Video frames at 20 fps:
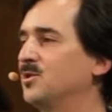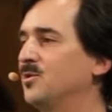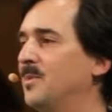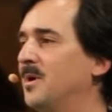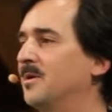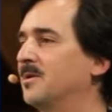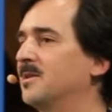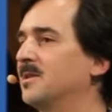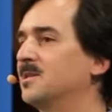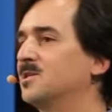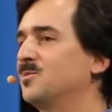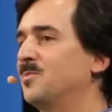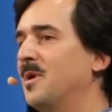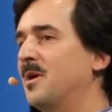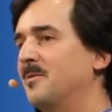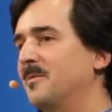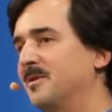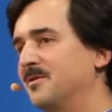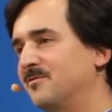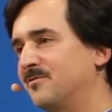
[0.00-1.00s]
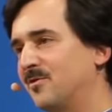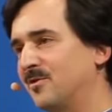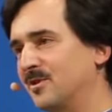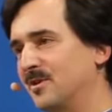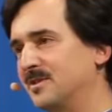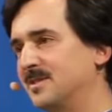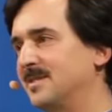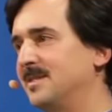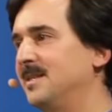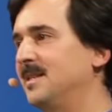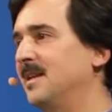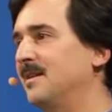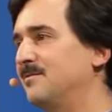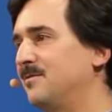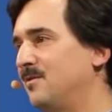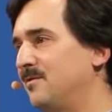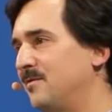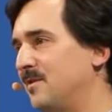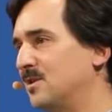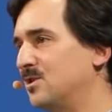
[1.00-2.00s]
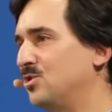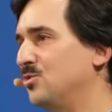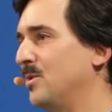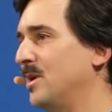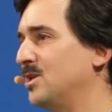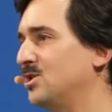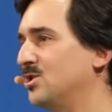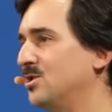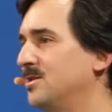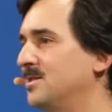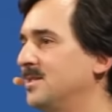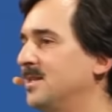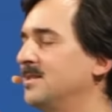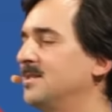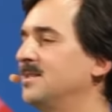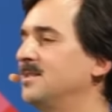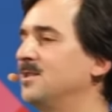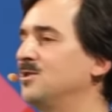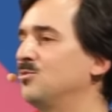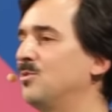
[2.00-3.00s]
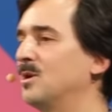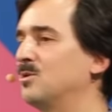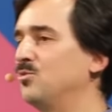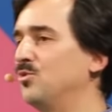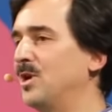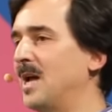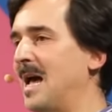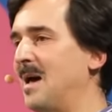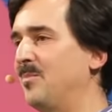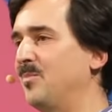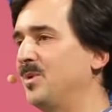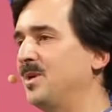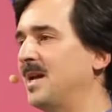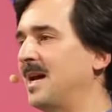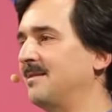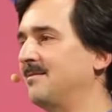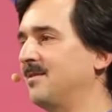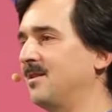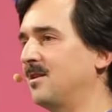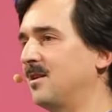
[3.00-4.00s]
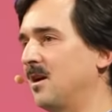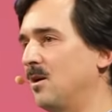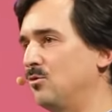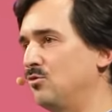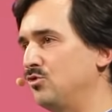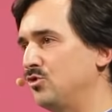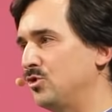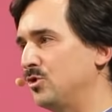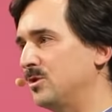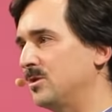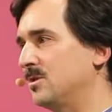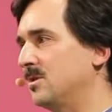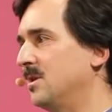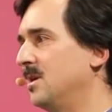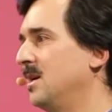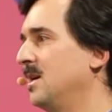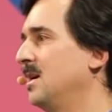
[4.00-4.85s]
numerical experiment for sea level fluctuations, and this is what would happen at the coast